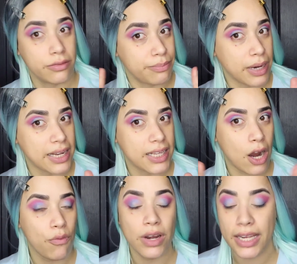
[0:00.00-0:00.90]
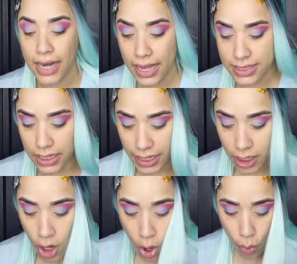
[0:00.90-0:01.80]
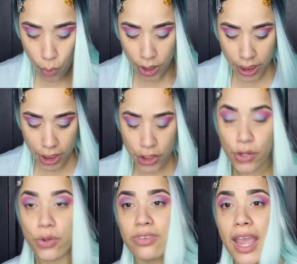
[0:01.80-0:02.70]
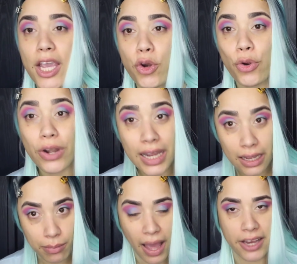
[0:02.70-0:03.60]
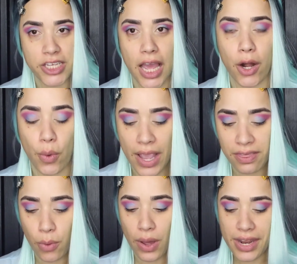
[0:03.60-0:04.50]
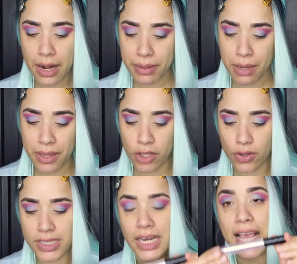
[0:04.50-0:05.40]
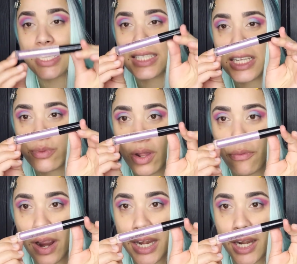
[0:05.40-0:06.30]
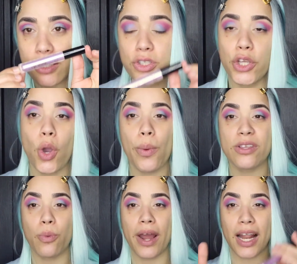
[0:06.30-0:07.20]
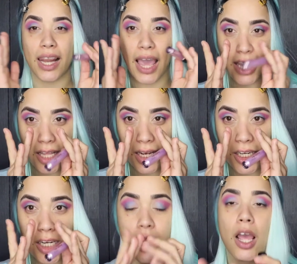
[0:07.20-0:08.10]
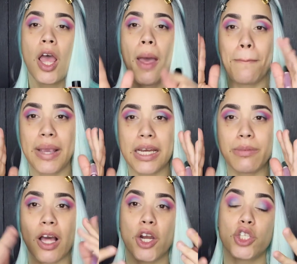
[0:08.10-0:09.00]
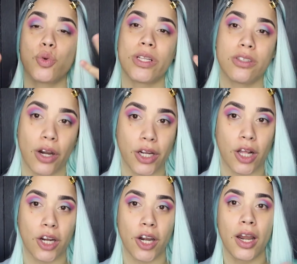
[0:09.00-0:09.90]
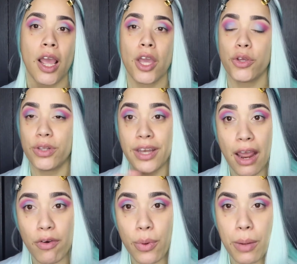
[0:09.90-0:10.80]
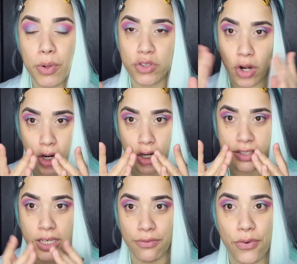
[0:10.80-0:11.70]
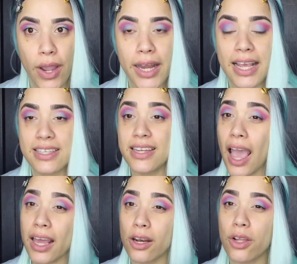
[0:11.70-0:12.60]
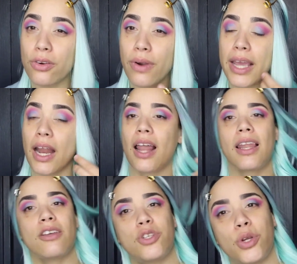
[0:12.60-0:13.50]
blended out really nicely, we're gonna use a cream eyeshadow, and the one that I'm gonna be using is this one right here. So you always want a light color, medium color to a dark color. You never want to put dark colors in the front. It's not gonna look right unless